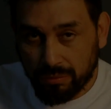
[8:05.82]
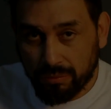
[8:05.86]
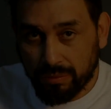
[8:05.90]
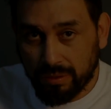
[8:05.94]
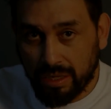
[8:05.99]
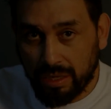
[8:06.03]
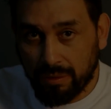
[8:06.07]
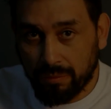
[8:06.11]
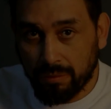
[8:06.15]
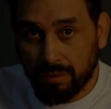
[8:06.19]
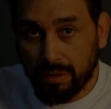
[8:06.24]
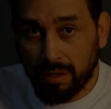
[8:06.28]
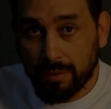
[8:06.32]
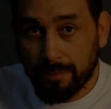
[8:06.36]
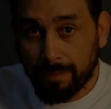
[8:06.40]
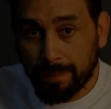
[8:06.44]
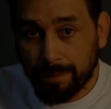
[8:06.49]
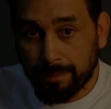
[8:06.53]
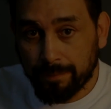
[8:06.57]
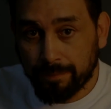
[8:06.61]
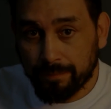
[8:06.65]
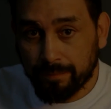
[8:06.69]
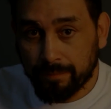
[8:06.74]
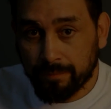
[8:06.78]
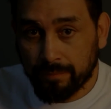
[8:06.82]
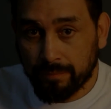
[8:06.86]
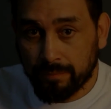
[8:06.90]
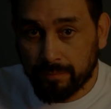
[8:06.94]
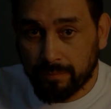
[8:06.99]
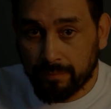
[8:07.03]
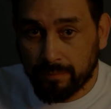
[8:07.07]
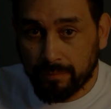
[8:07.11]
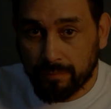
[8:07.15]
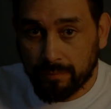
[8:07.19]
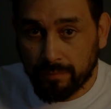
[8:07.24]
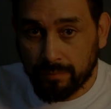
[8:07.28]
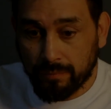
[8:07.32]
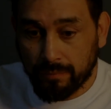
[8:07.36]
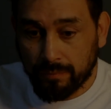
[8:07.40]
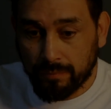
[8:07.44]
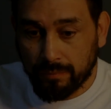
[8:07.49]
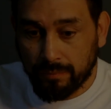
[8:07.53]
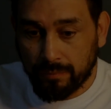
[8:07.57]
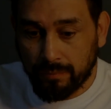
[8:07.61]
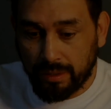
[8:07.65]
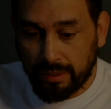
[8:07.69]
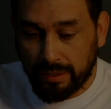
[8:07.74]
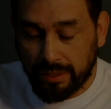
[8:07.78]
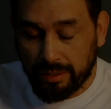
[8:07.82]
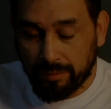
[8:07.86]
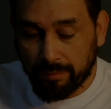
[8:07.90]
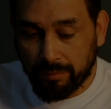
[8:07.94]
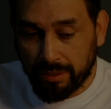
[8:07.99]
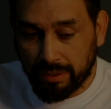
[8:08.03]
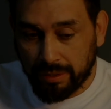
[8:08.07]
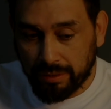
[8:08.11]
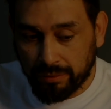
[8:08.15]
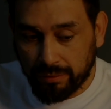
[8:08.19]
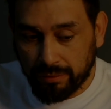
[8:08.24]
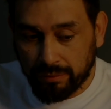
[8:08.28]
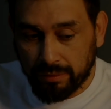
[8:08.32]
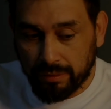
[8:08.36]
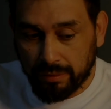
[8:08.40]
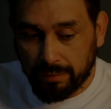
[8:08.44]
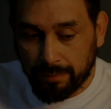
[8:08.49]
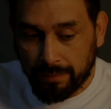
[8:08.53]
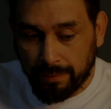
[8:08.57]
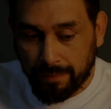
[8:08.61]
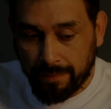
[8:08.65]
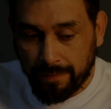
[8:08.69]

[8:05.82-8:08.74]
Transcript: do what I want. And anybody can do it.